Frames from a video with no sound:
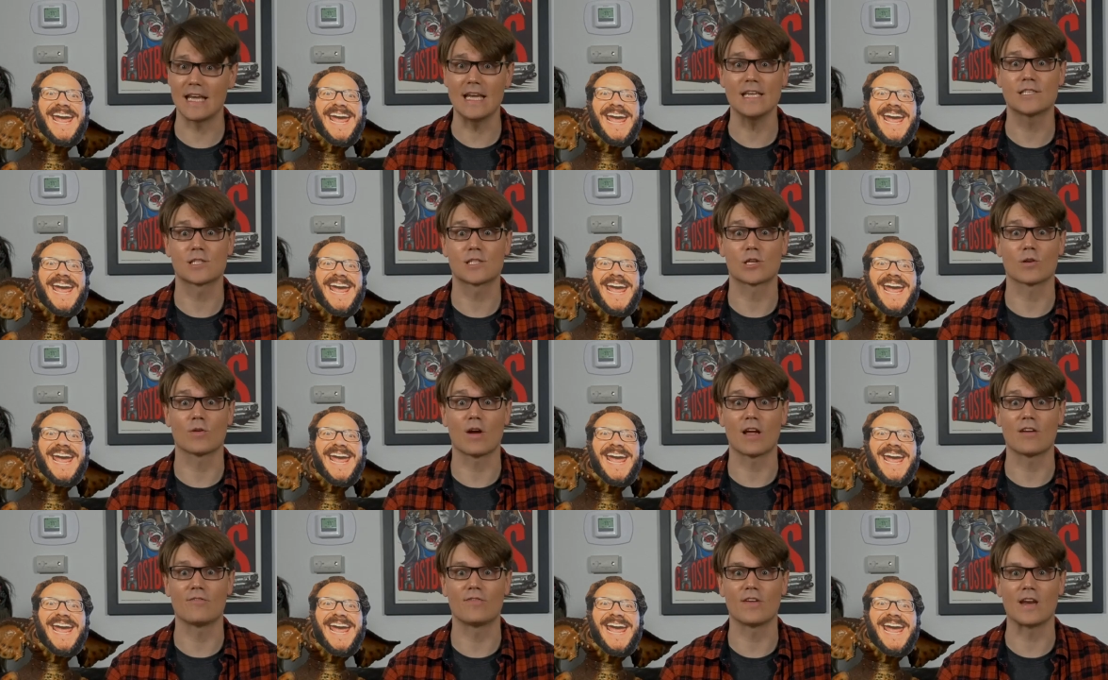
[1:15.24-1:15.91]

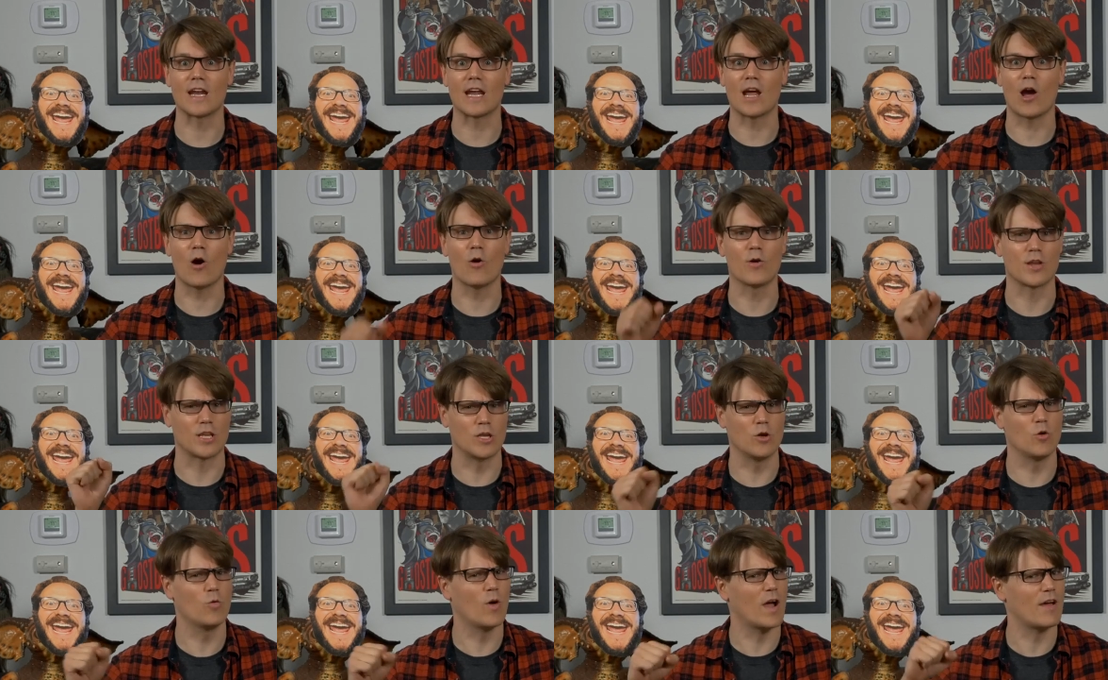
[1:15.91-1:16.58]
Speaker 1: Easter egg
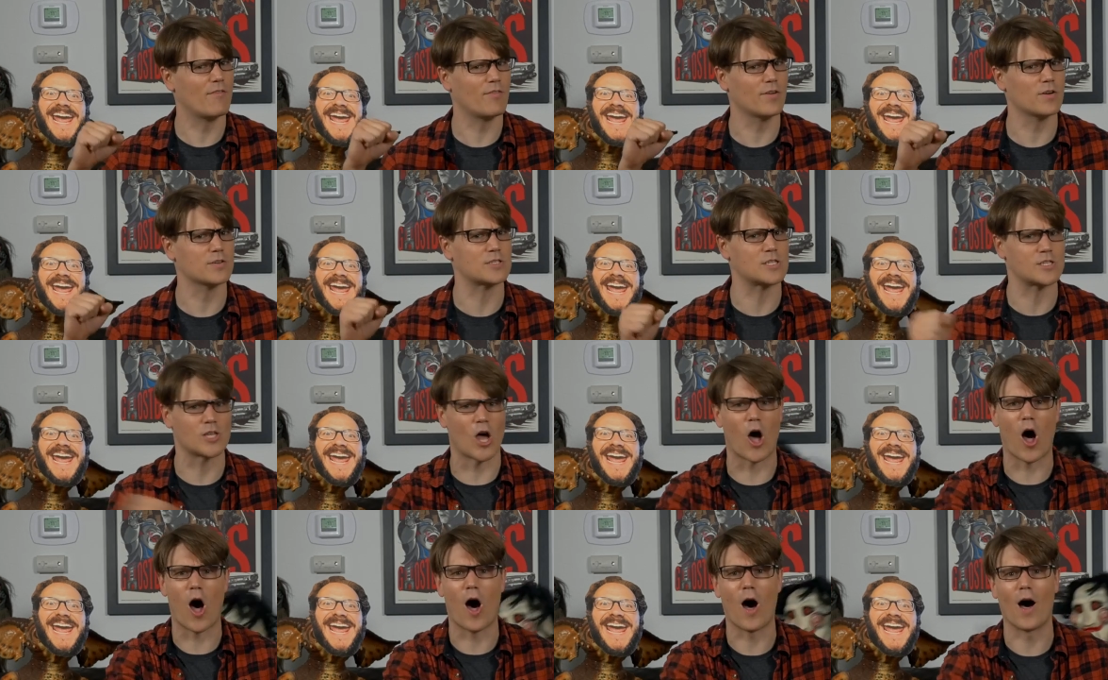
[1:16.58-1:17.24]
video you ever
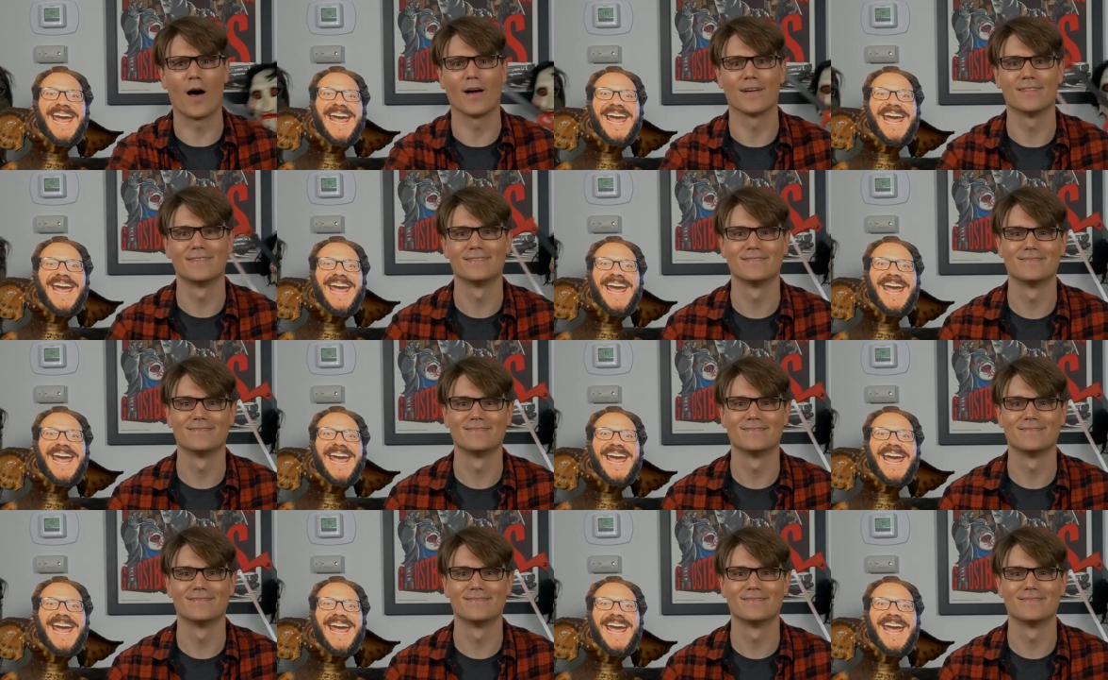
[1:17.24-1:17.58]
saw. Did